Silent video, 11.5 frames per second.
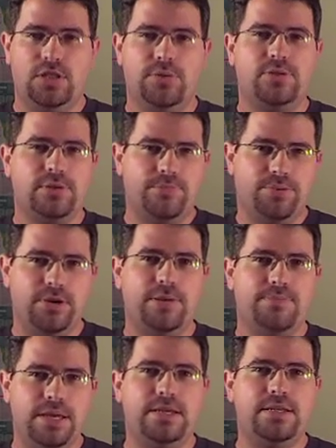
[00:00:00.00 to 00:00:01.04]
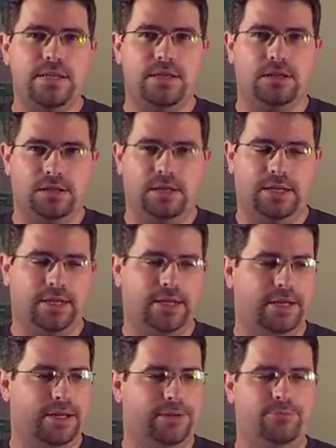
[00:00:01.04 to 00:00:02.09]
So that was a pretty big deal.
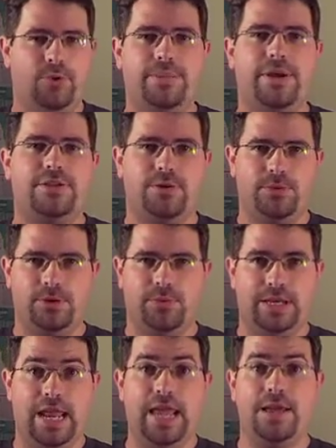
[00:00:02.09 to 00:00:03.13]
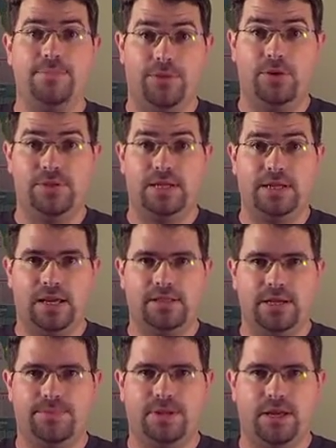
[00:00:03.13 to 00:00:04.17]
Uh, Webmaster World would name those index
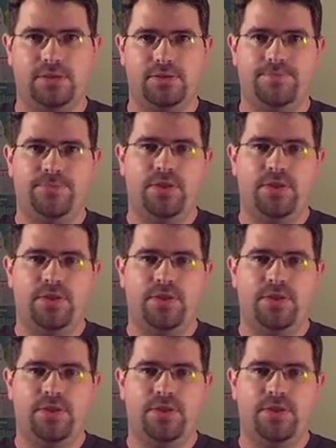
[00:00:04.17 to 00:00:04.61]
updates.